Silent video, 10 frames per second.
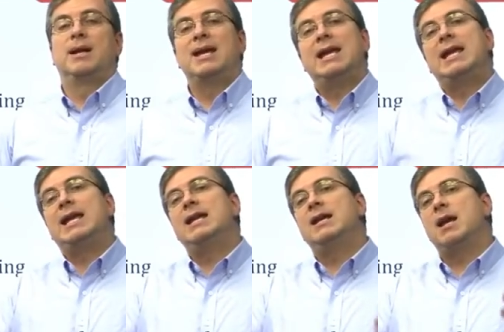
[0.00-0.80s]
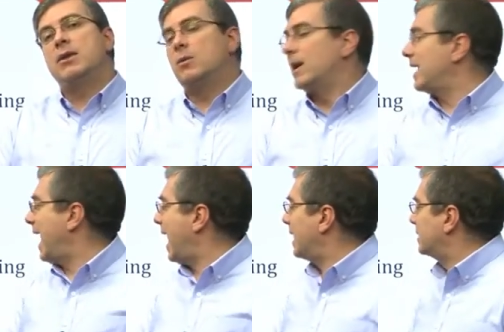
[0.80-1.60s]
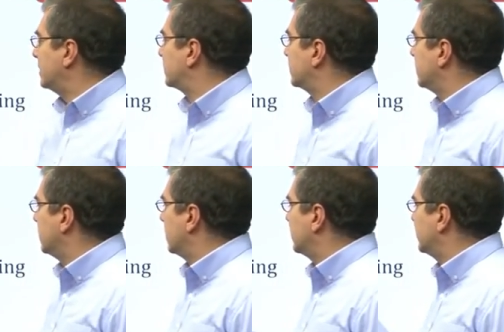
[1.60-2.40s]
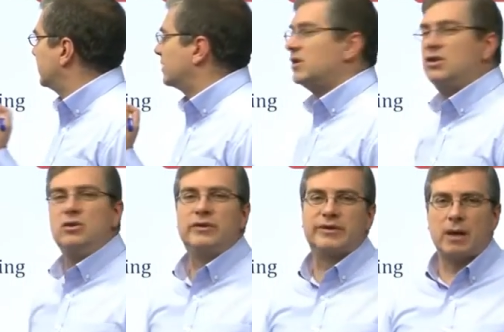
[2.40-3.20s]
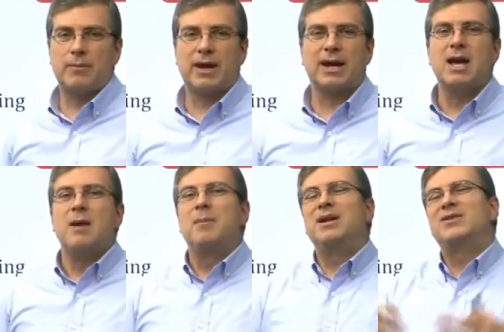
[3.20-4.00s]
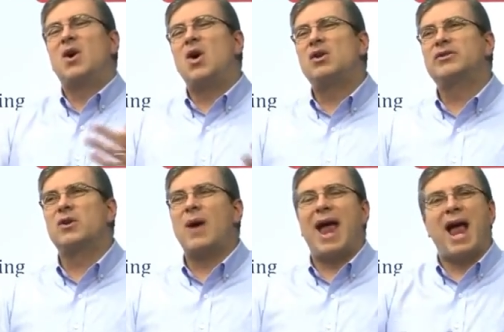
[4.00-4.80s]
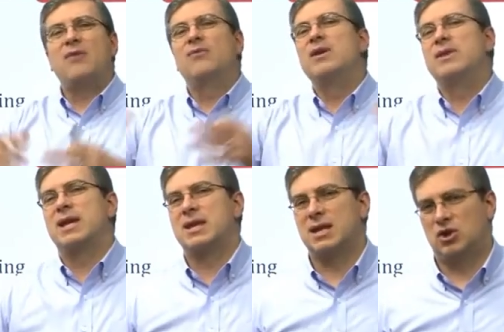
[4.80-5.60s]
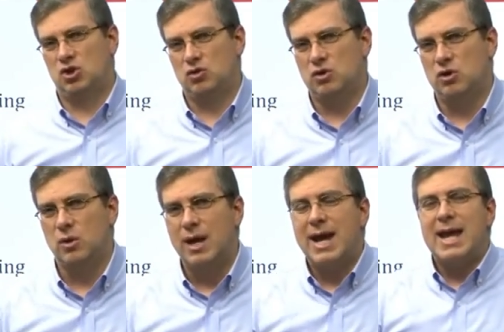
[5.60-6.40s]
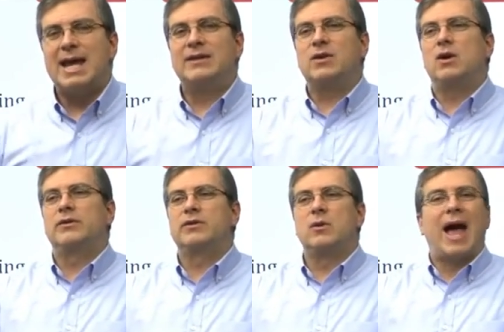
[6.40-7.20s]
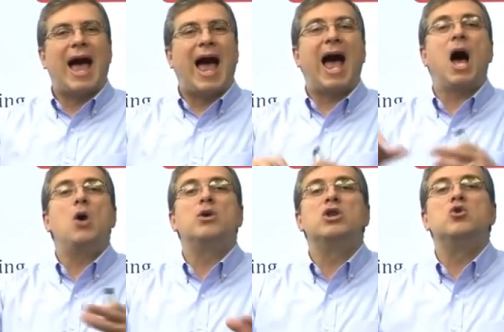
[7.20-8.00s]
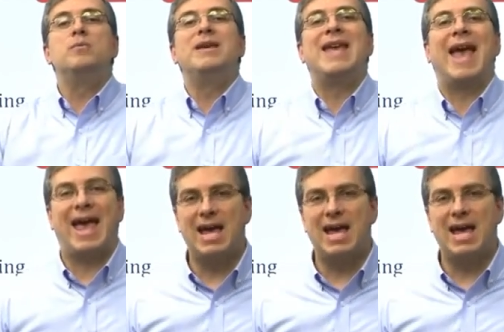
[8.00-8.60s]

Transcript: Okay, the next word we have here is act. So what is act? Act means to act, to do something.